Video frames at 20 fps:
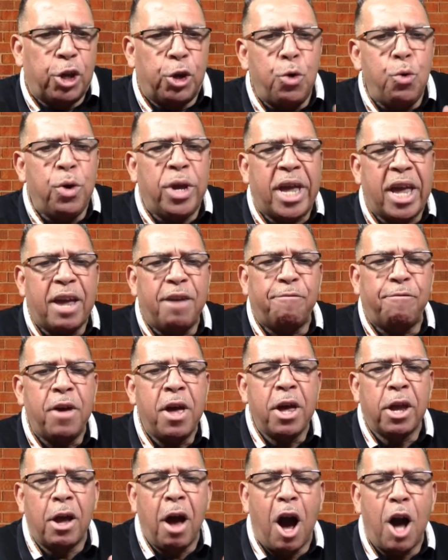You give
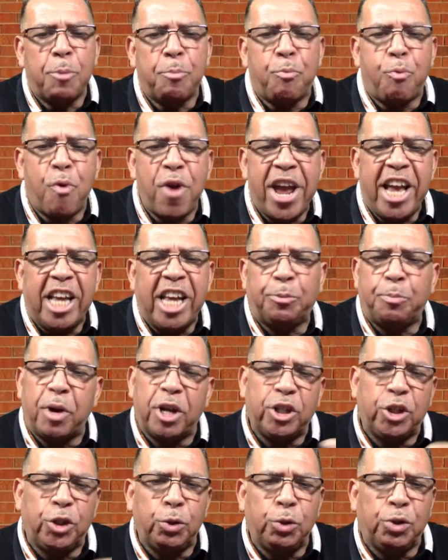God praise,
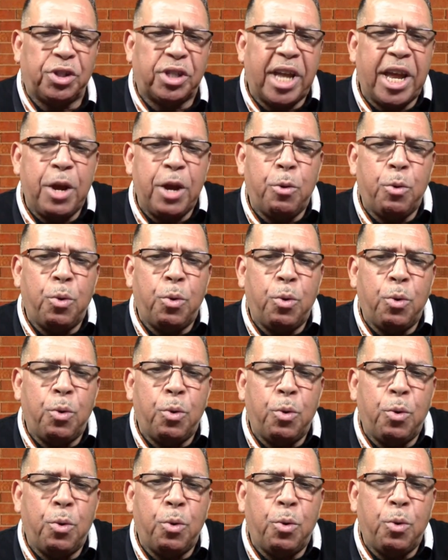but you still
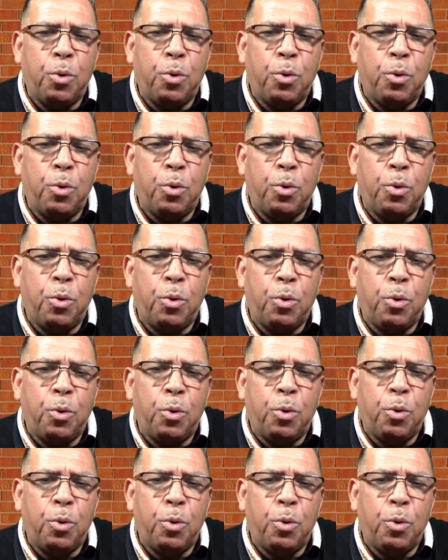don't feel